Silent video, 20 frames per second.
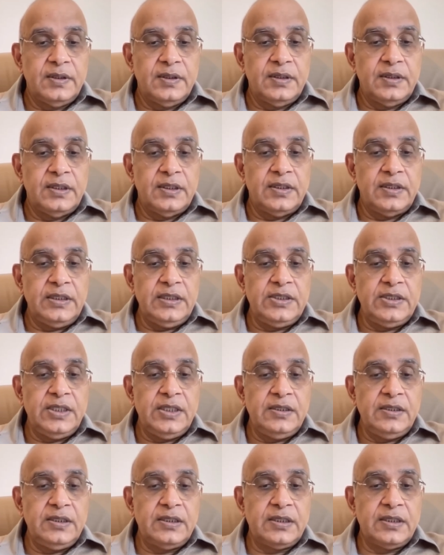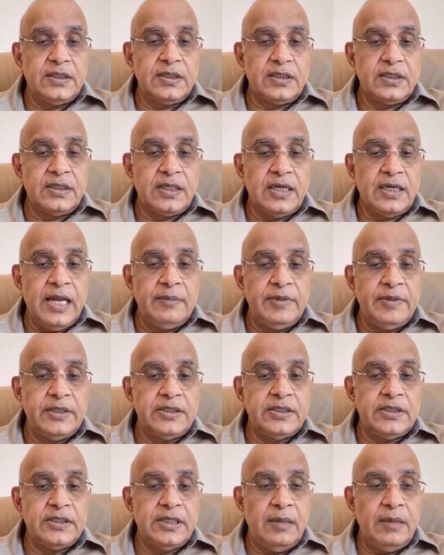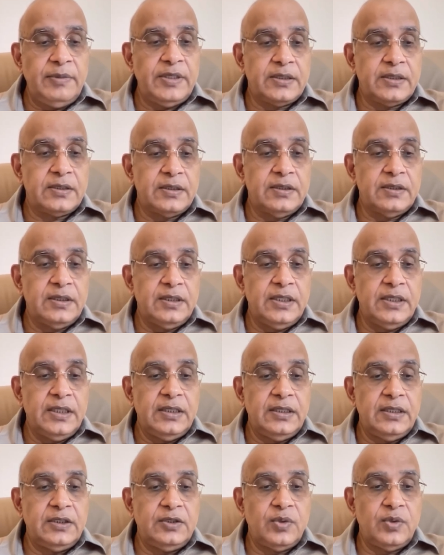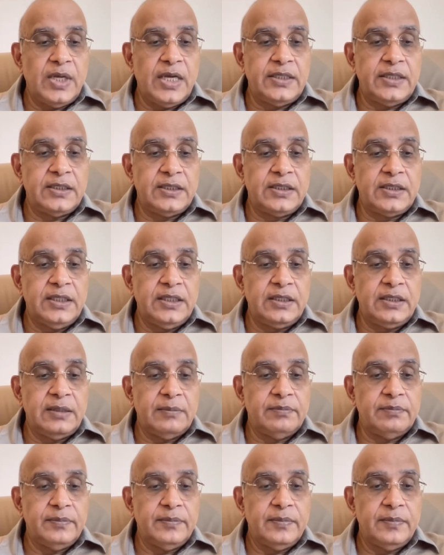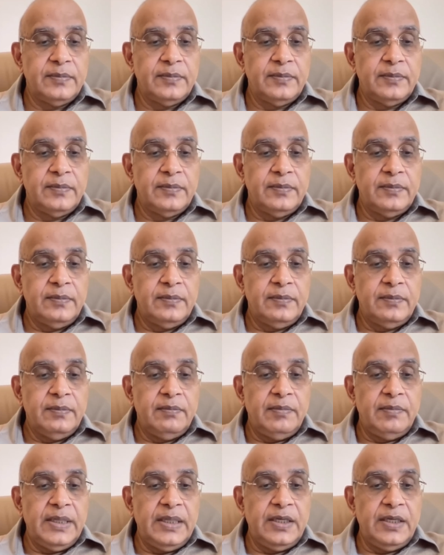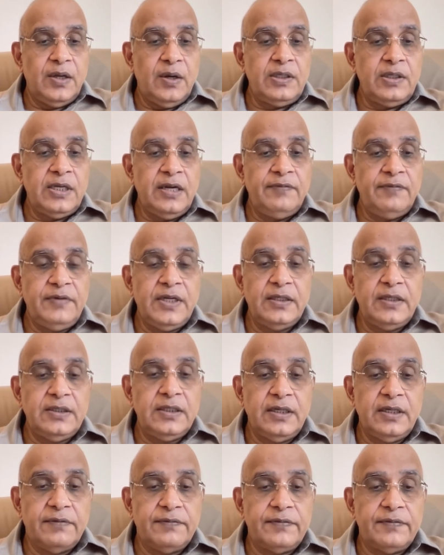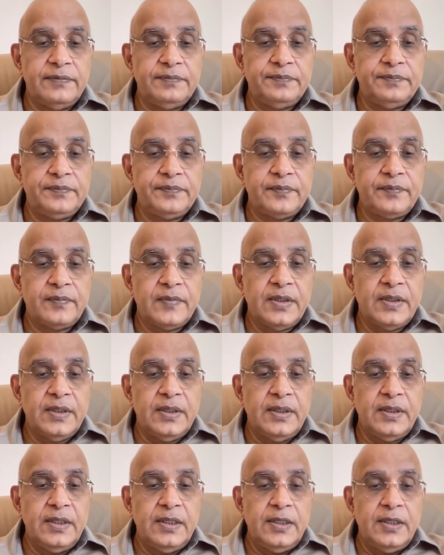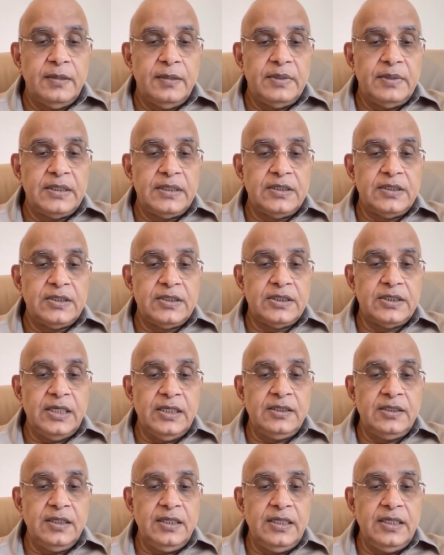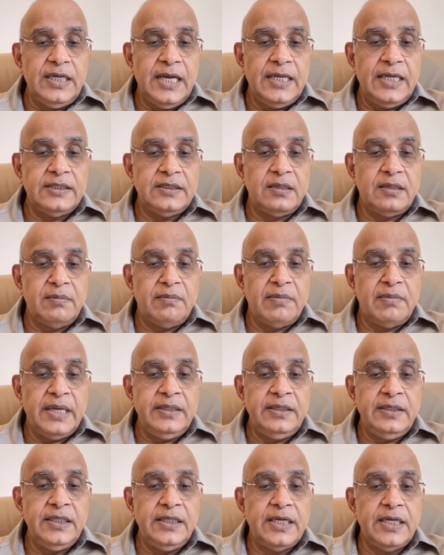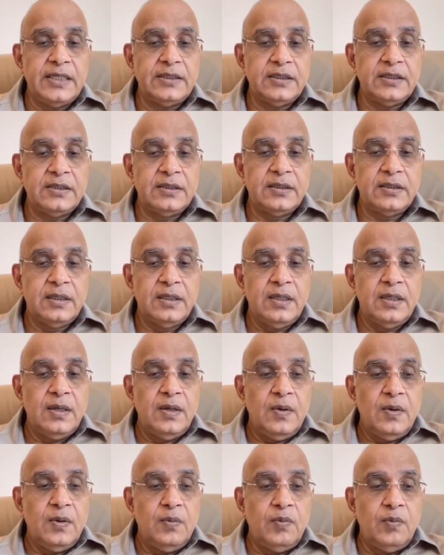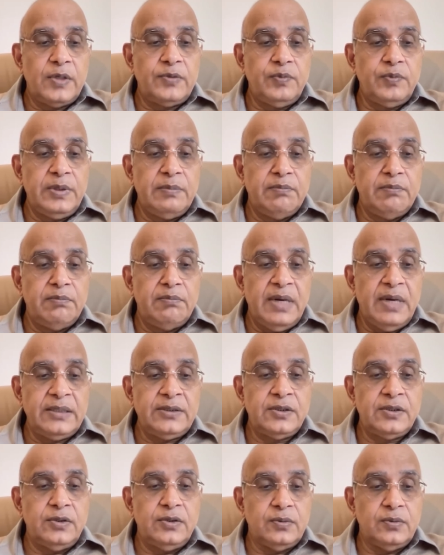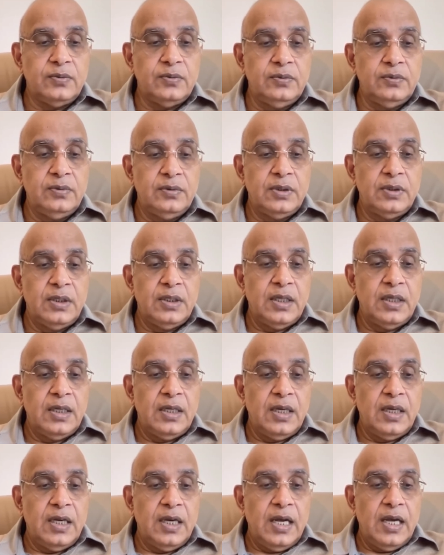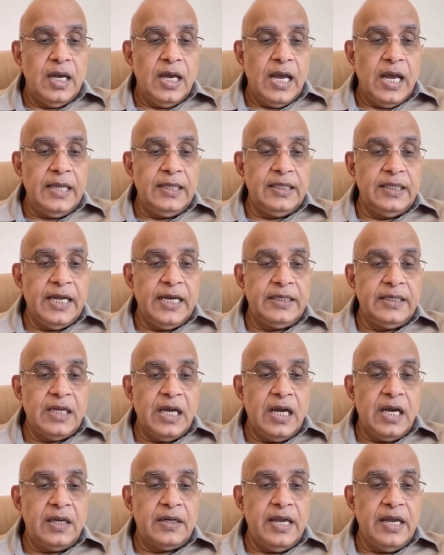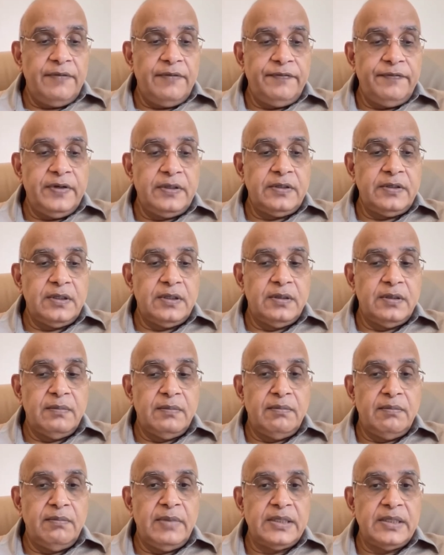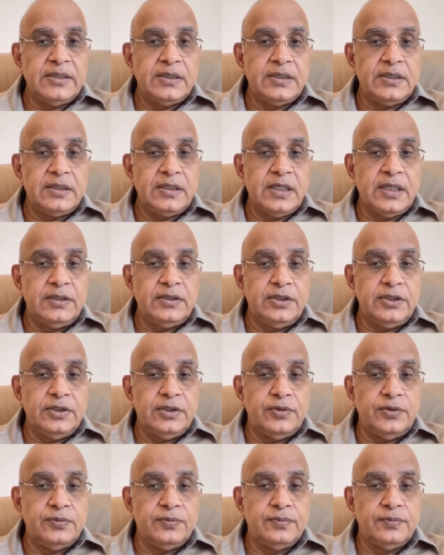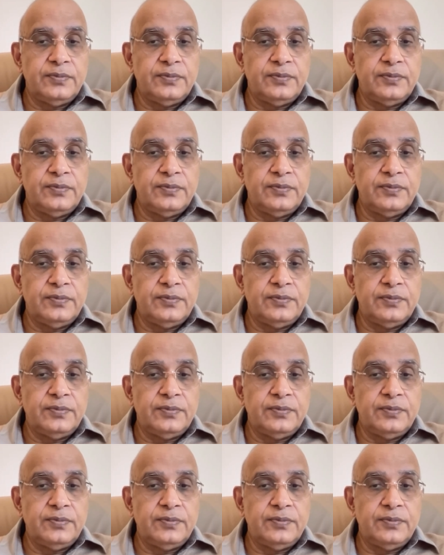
The recent climate summit in the United Kingdom may not have done enough, but it certainly has reminded us what we must do and that our effort must continue.